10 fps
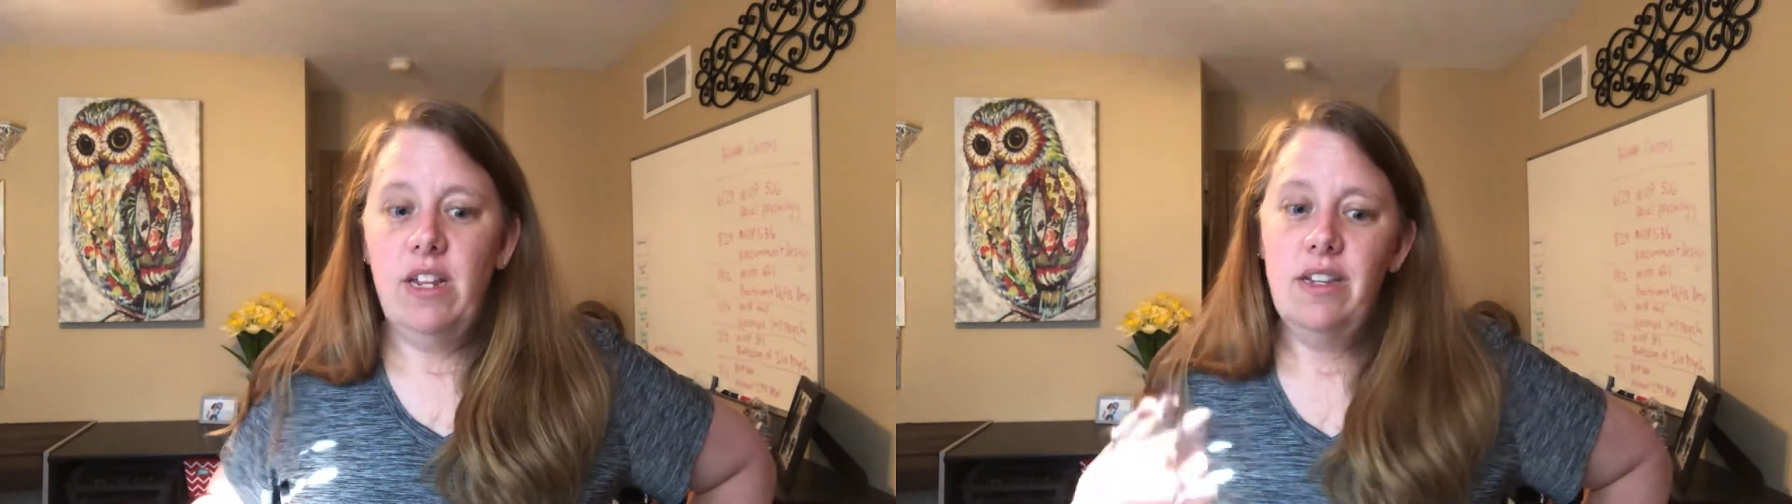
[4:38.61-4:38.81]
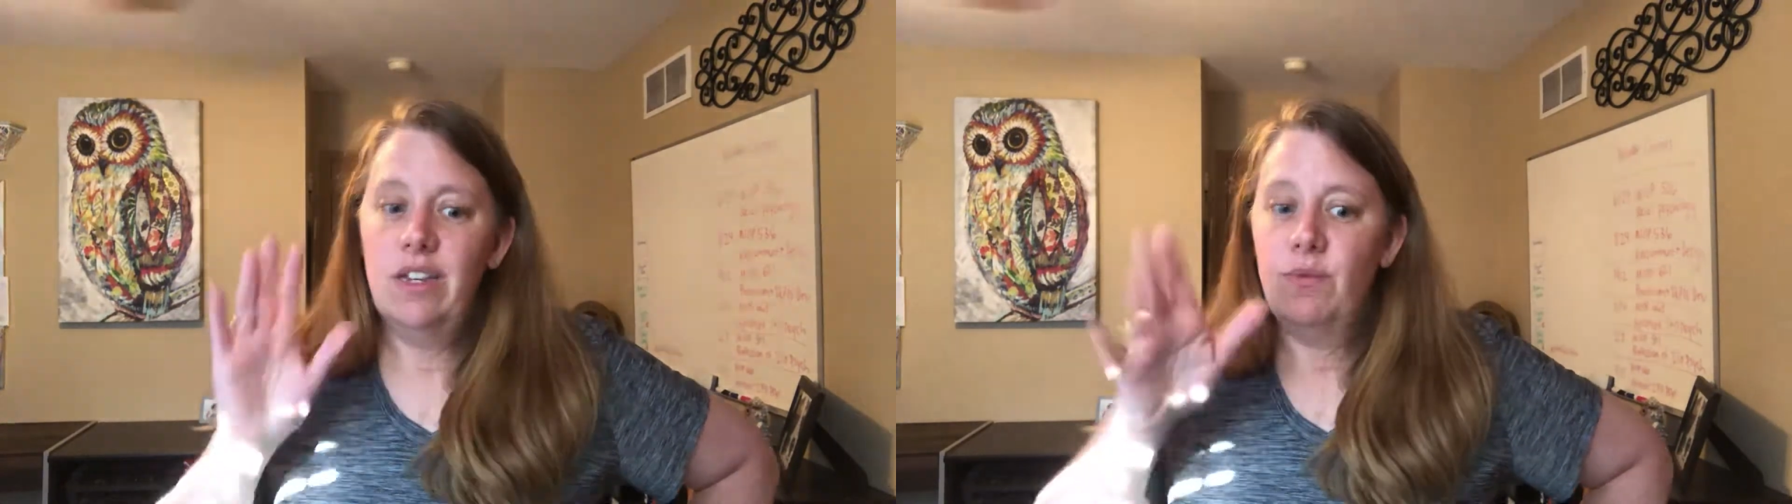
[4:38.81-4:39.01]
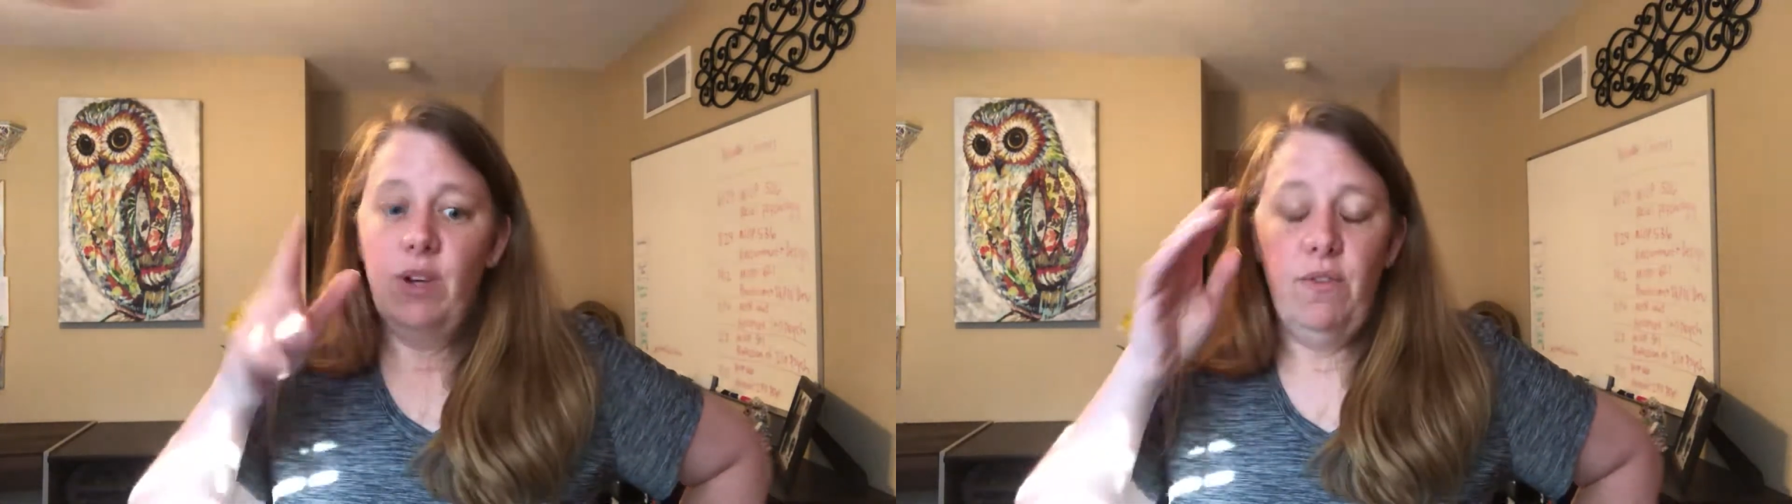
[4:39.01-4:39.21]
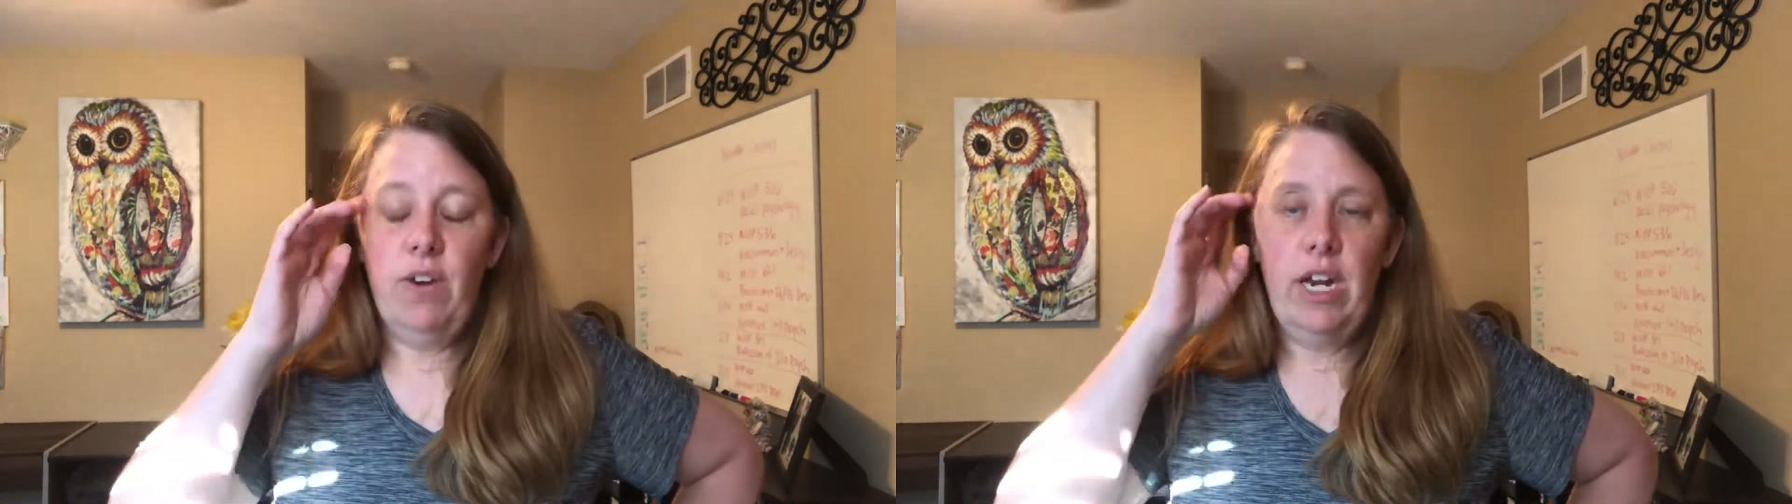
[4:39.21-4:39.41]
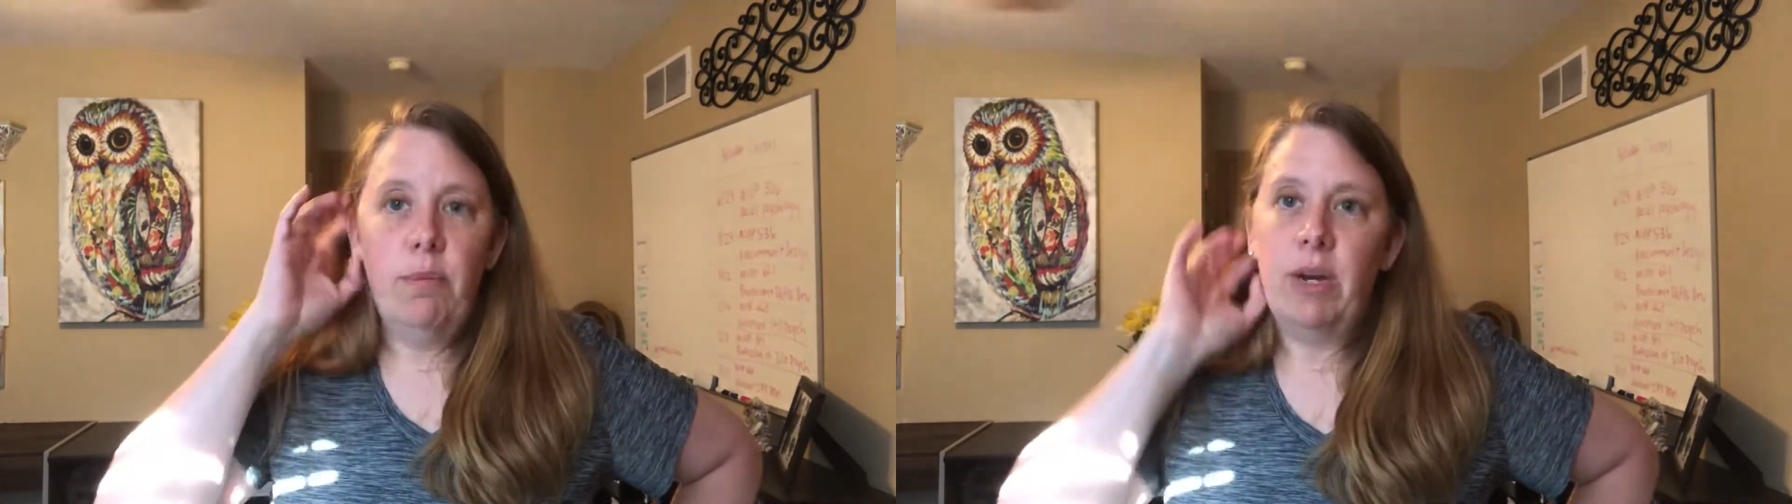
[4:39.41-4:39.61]
and this is really for
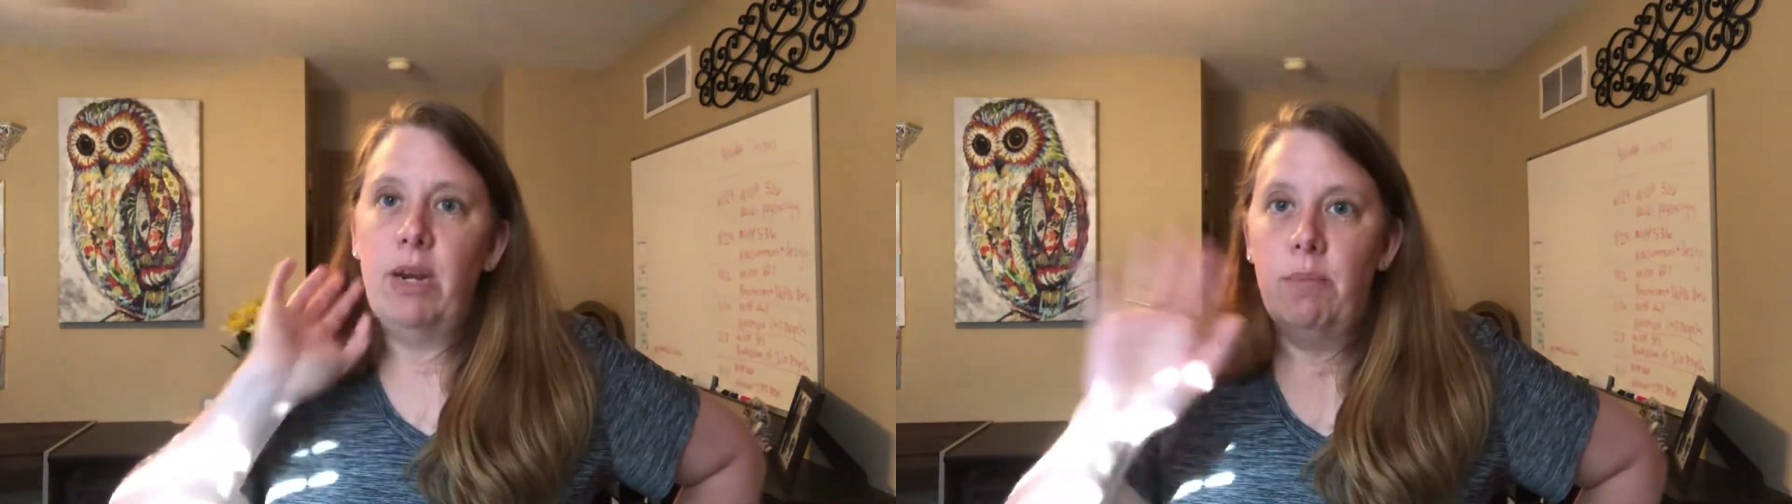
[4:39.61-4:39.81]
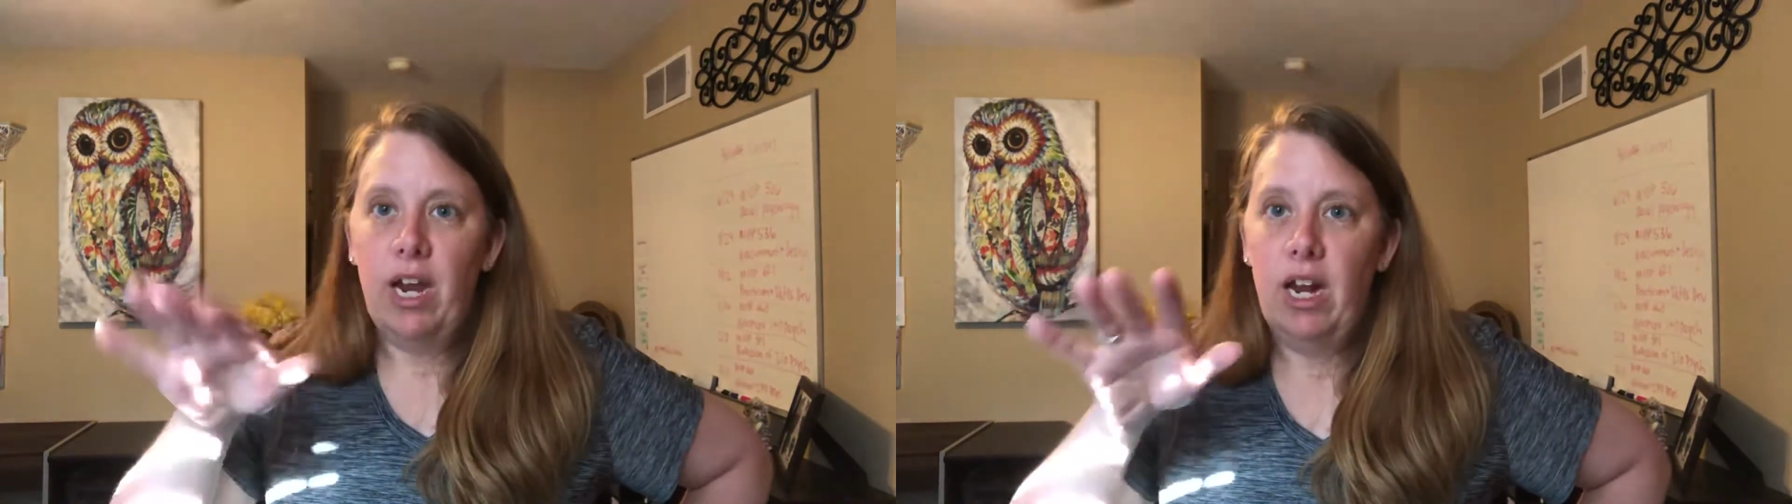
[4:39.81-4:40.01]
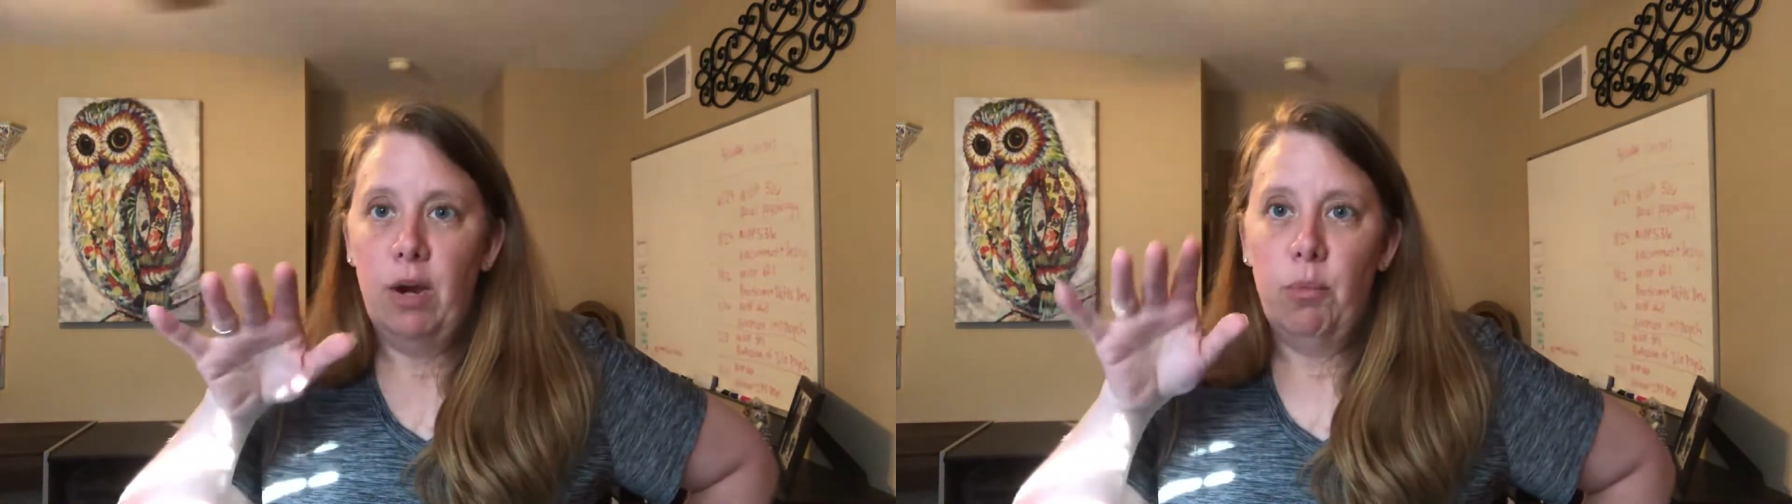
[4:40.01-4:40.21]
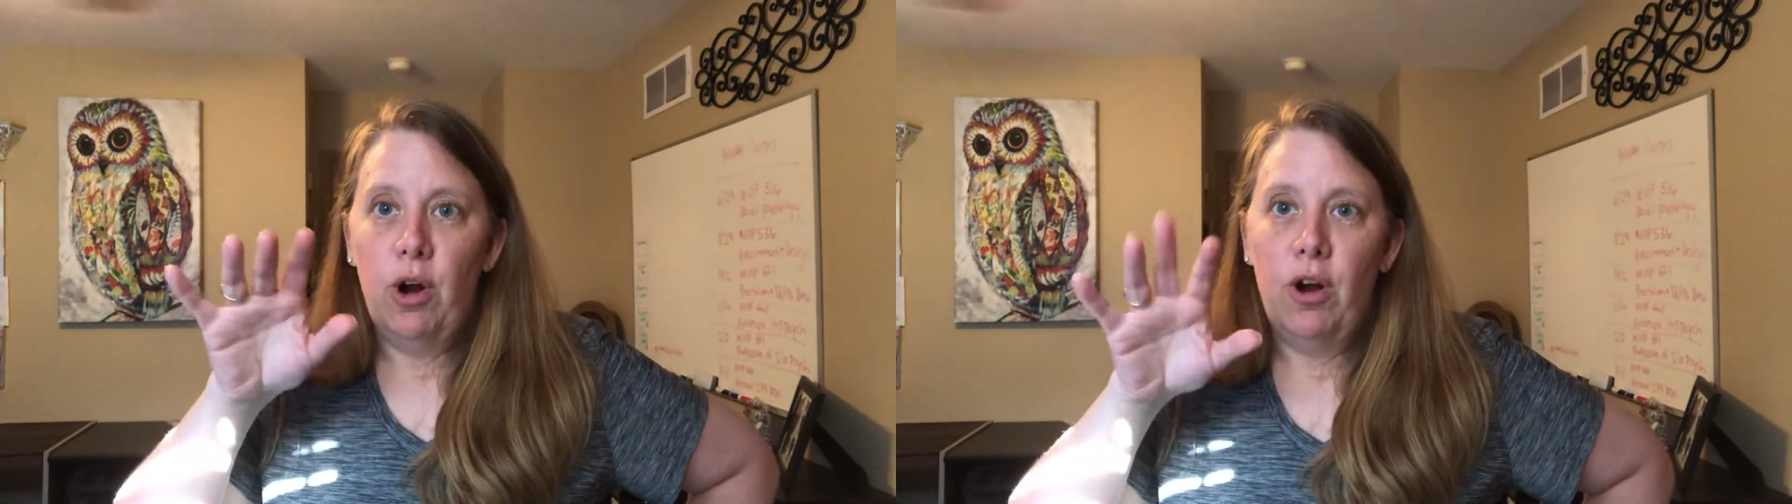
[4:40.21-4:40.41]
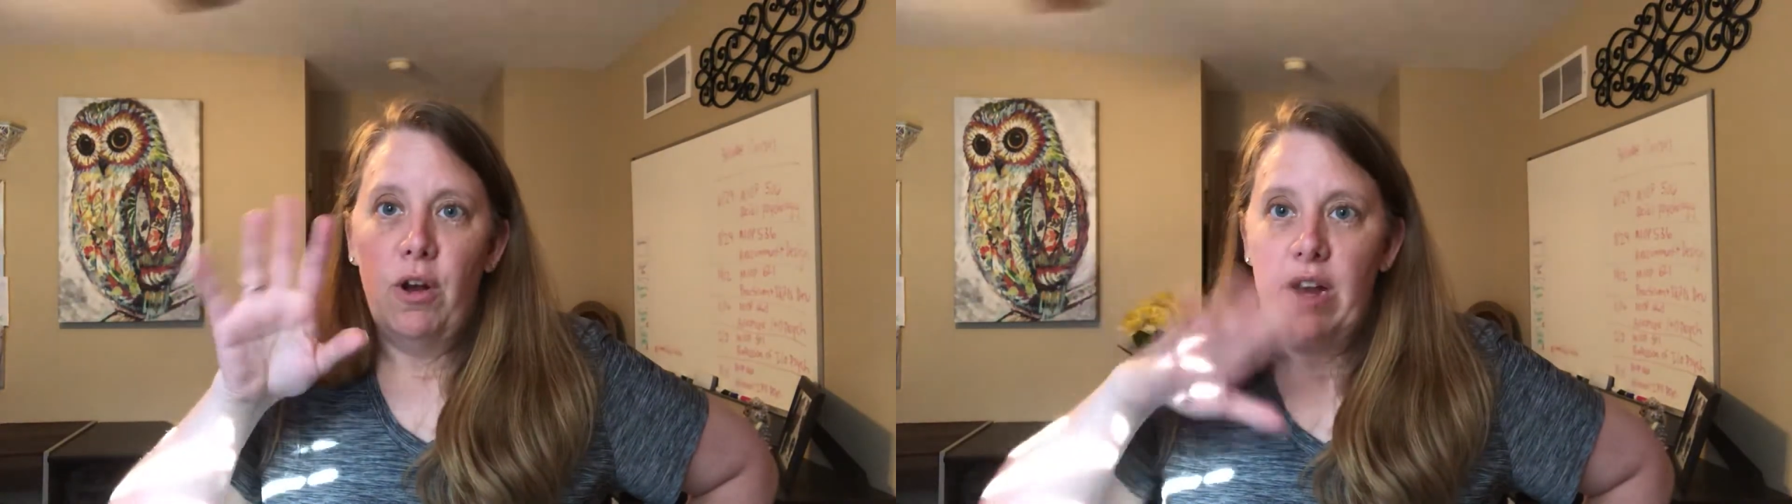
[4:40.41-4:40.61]
anybody buying a bra,